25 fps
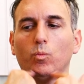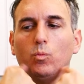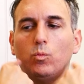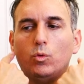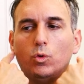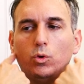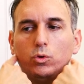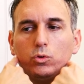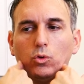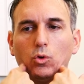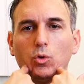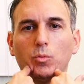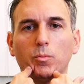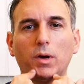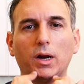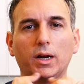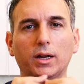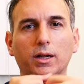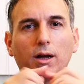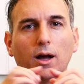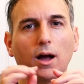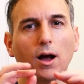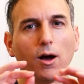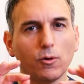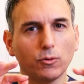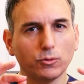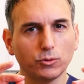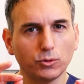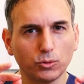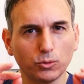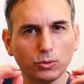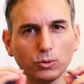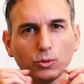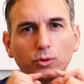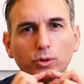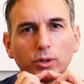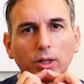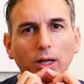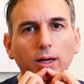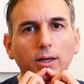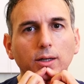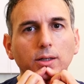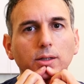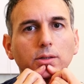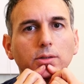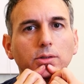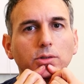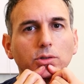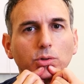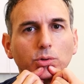or everything marked, everything like
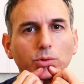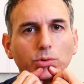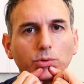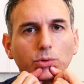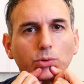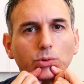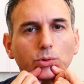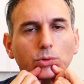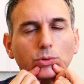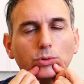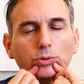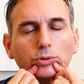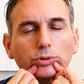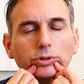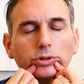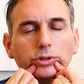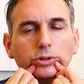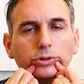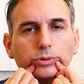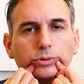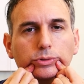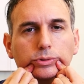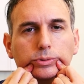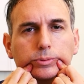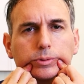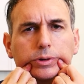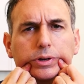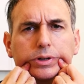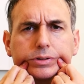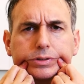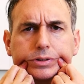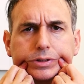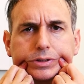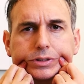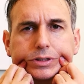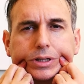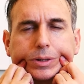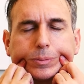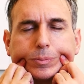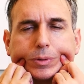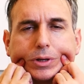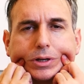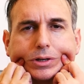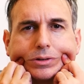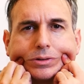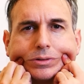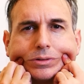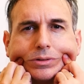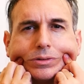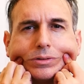that, especially the guys,
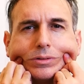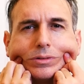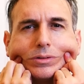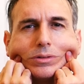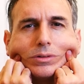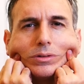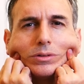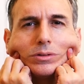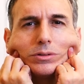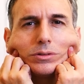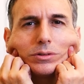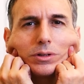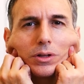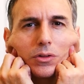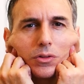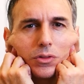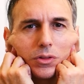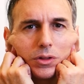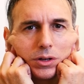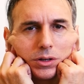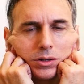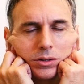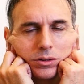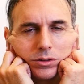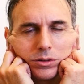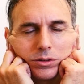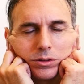right?